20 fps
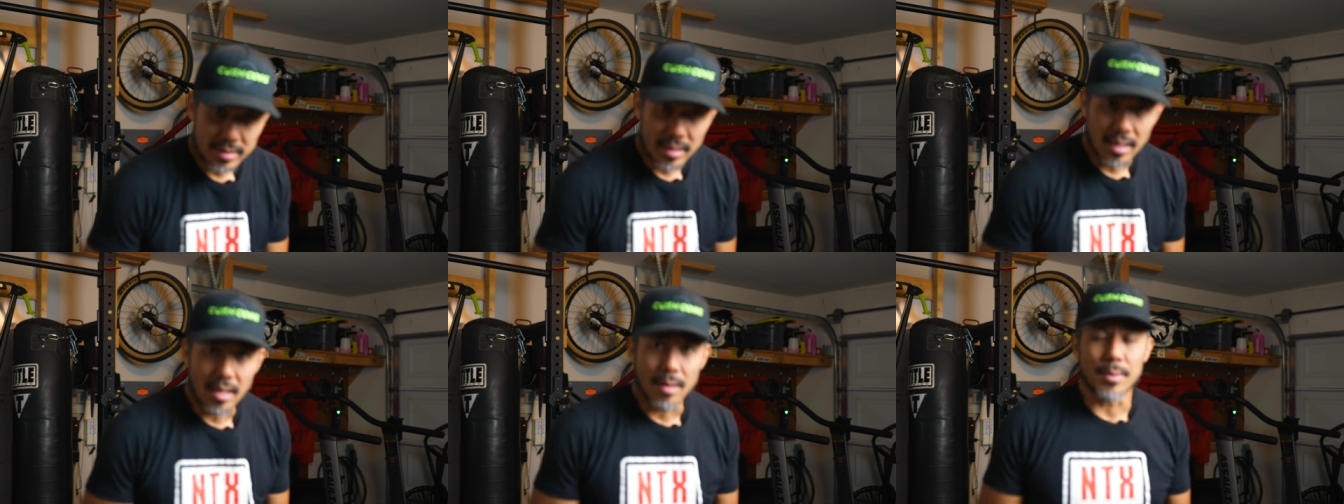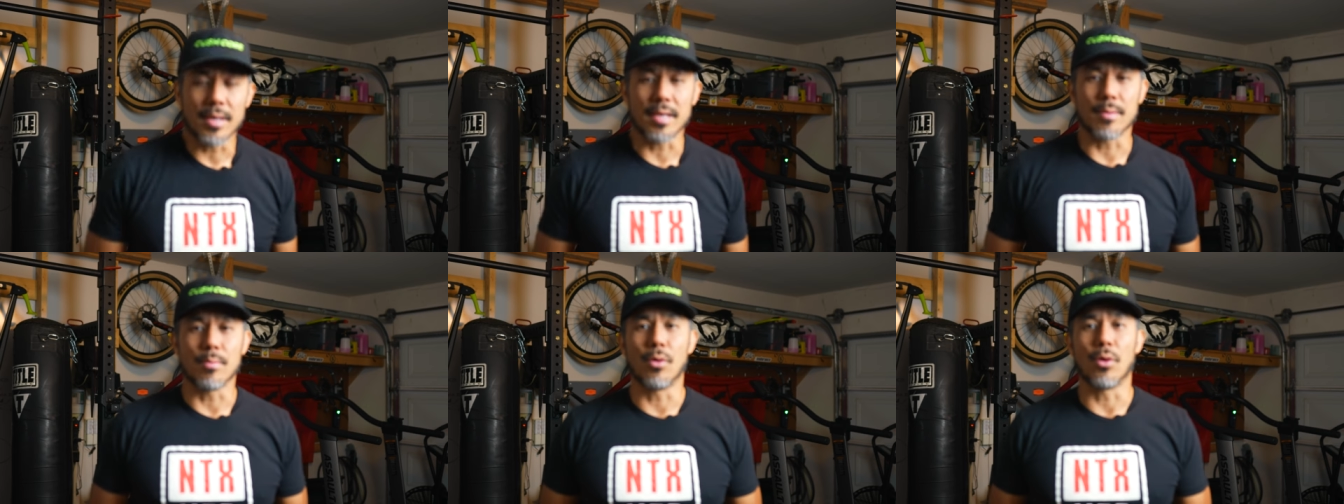time
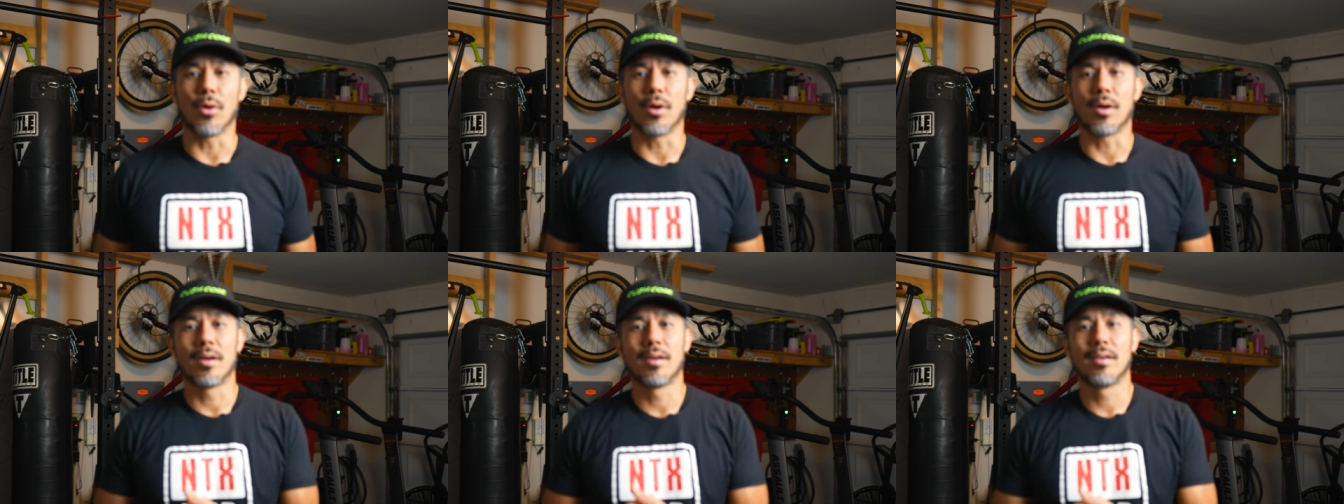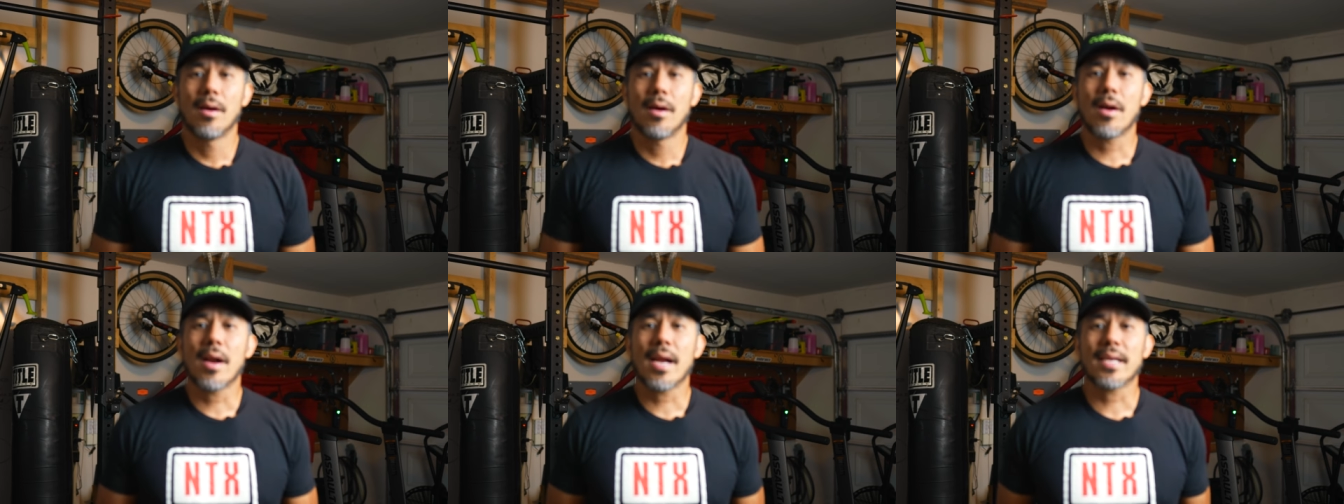anymore.
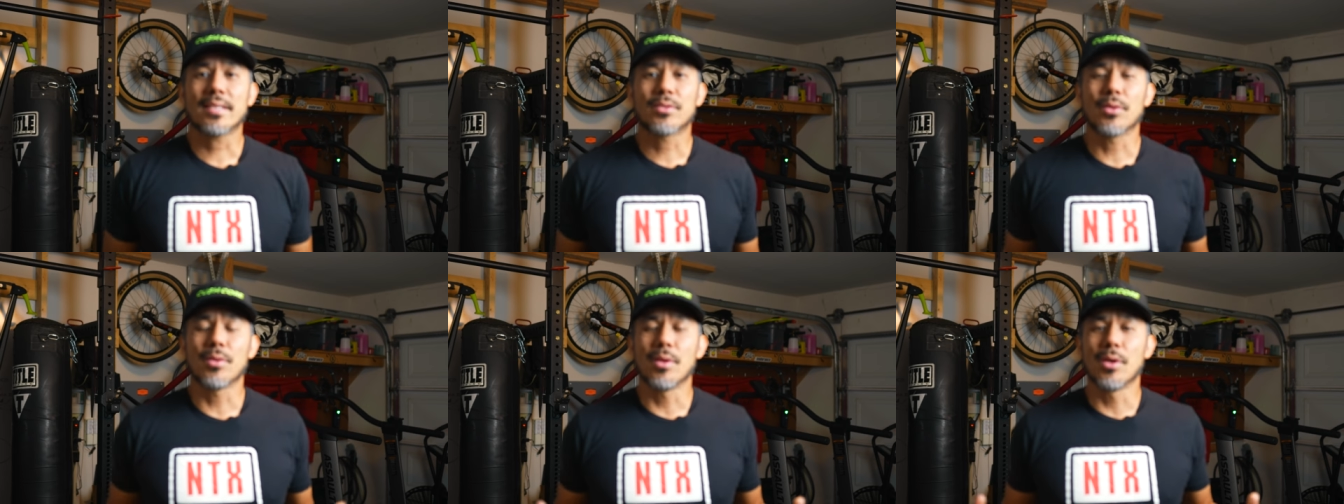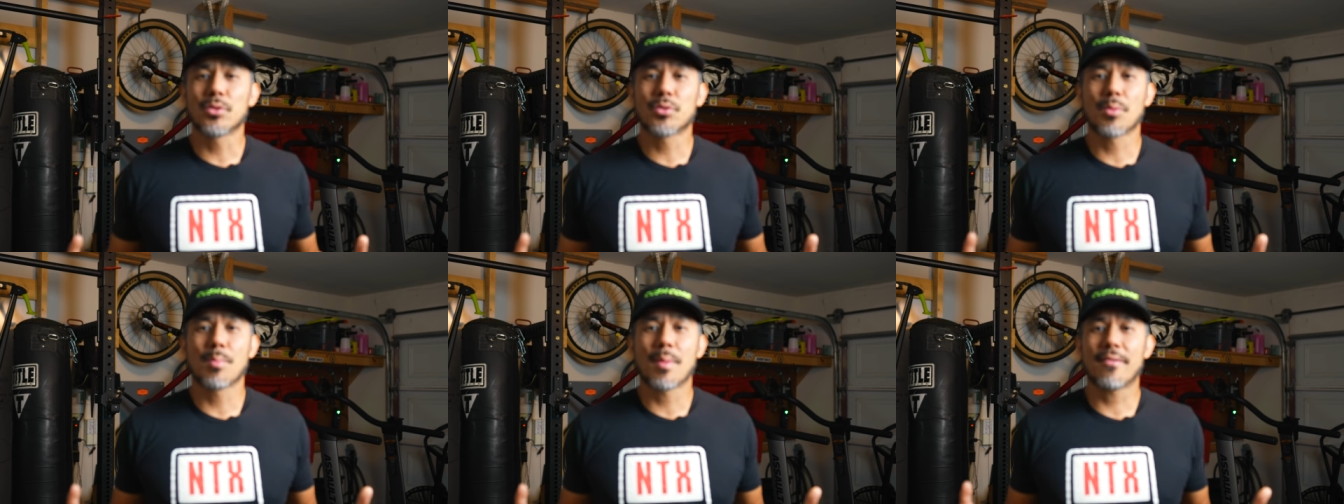All right, so
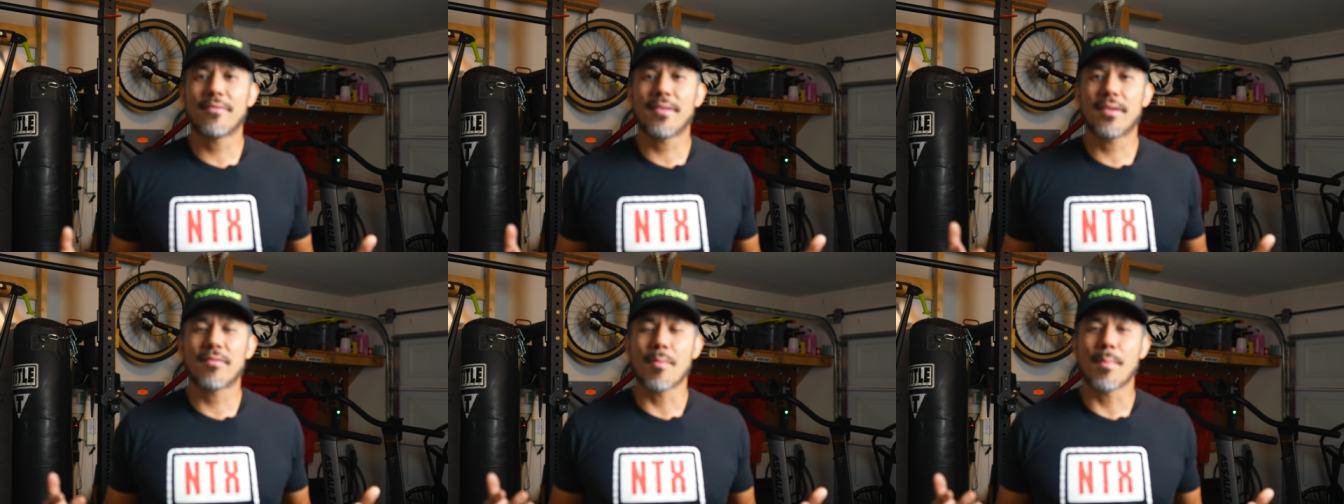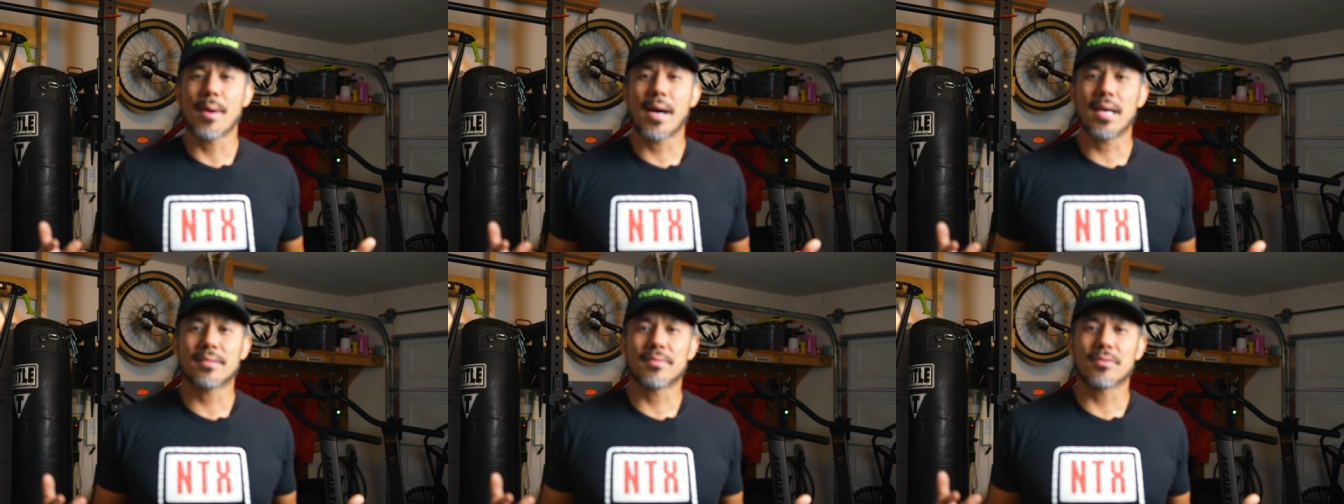those were my favorite
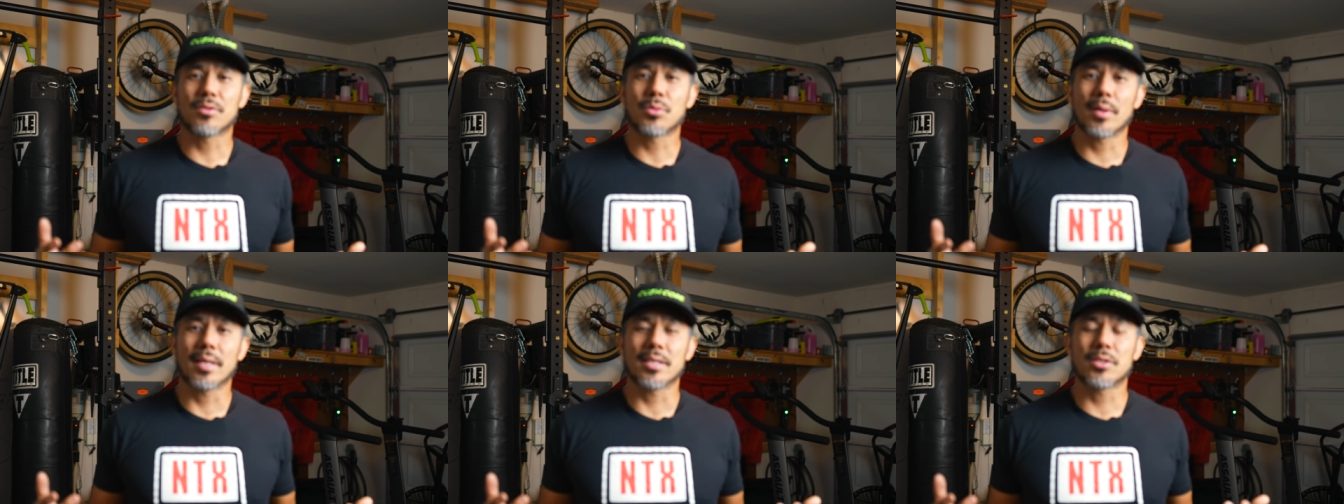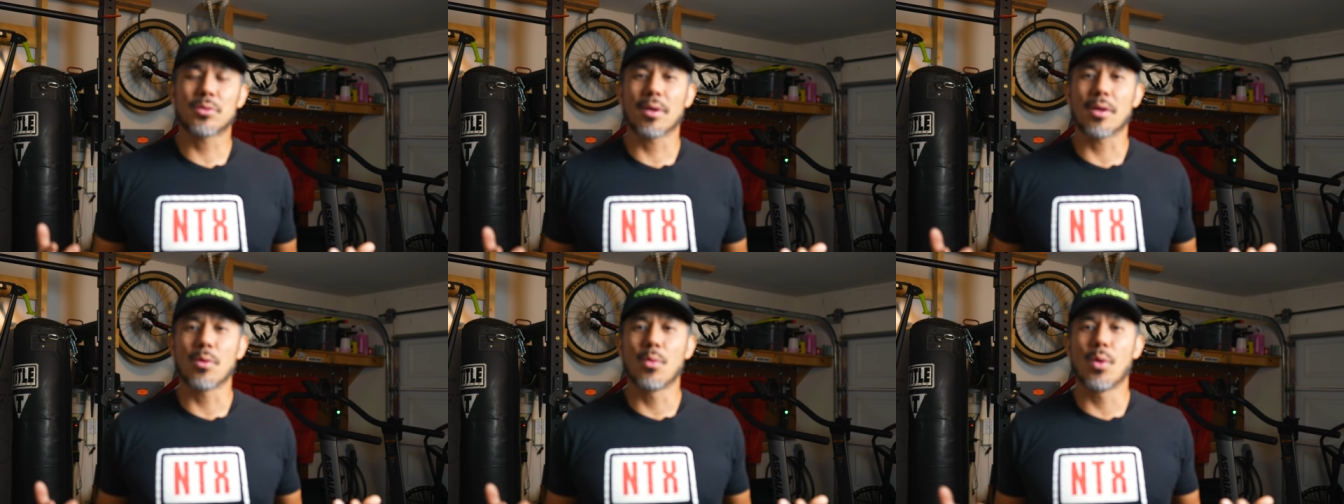buys of twenty
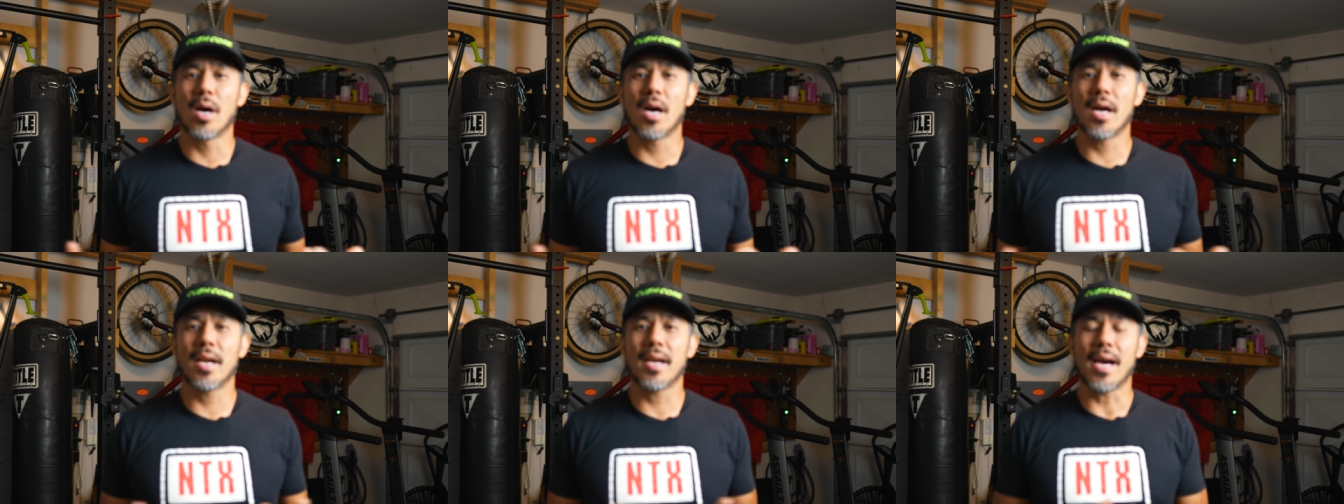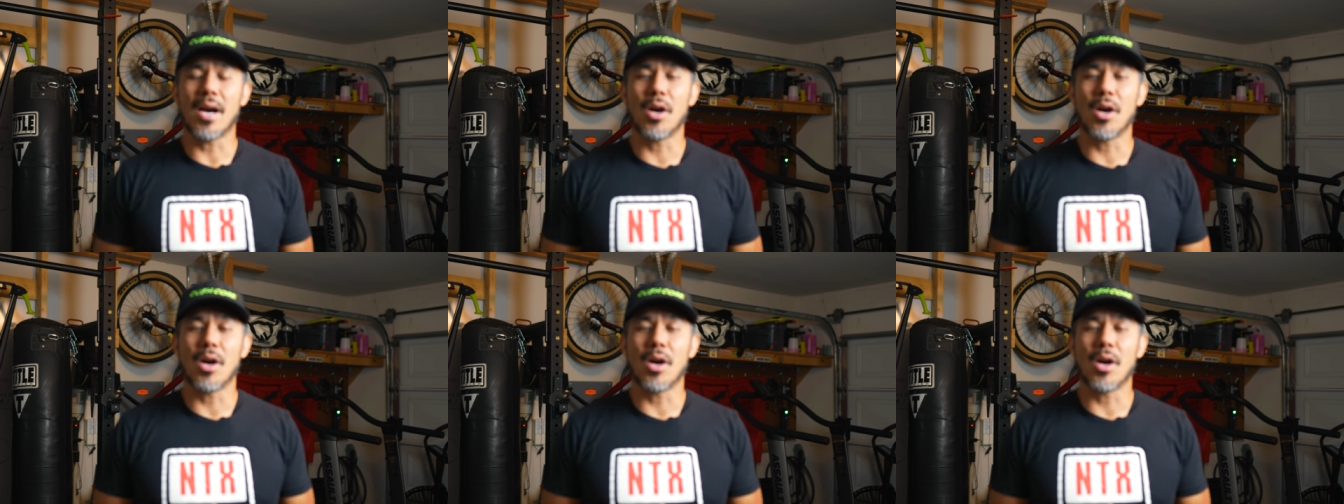twenty-one.